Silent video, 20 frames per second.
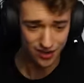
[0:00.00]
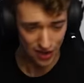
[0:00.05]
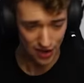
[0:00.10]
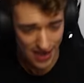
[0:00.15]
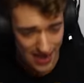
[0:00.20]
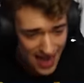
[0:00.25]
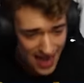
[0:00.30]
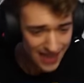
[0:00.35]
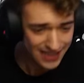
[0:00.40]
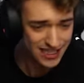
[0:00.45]
I
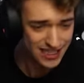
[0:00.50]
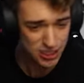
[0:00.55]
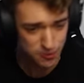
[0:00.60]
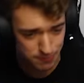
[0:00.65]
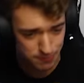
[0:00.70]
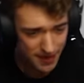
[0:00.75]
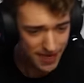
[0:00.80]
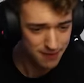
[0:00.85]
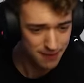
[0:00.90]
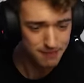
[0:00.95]
like this
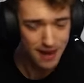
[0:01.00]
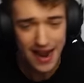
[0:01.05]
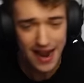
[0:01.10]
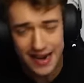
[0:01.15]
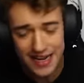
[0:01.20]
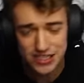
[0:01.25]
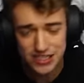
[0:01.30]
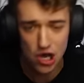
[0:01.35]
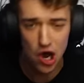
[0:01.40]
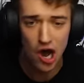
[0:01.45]
beat,
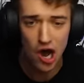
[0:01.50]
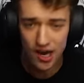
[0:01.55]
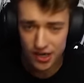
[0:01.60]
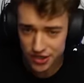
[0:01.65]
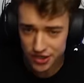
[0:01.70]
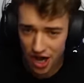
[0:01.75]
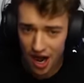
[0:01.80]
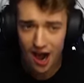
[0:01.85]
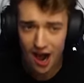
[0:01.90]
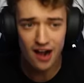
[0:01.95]
man. That's a
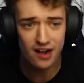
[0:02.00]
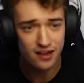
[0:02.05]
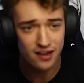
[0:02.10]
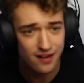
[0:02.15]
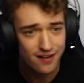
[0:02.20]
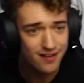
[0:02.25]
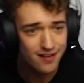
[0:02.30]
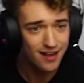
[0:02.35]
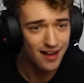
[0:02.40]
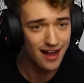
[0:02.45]
hot dog.
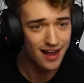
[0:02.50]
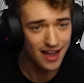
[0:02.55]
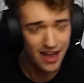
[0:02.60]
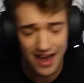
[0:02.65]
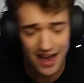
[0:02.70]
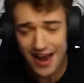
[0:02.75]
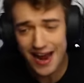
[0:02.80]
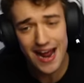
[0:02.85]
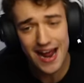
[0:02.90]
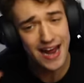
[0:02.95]
Hey,
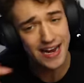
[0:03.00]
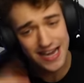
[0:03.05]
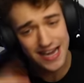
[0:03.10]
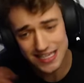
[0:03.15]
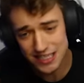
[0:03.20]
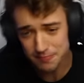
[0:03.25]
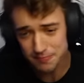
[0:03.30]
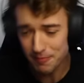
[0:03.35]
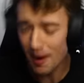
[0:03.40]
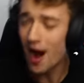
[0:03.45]
ah,
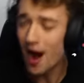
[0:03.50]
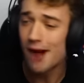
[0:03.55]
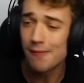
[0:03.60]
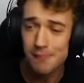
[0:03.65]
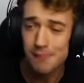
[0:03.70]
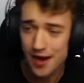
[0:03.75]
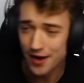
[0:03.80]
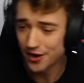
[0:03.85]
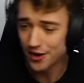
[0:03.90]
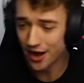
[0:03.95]
that's a
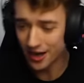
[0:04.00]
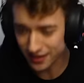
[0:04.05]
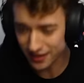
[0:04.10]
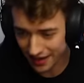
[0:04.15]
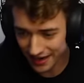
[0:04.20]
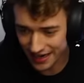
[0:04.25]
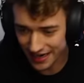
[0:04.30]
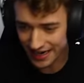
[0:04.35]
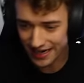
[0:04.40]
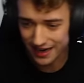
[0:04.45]
bomb. Not
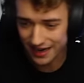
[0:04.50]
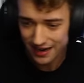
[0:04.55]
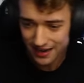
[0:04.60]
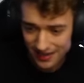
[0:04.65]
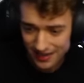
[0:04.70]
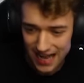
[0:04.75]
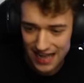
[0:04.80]
gonna eat it.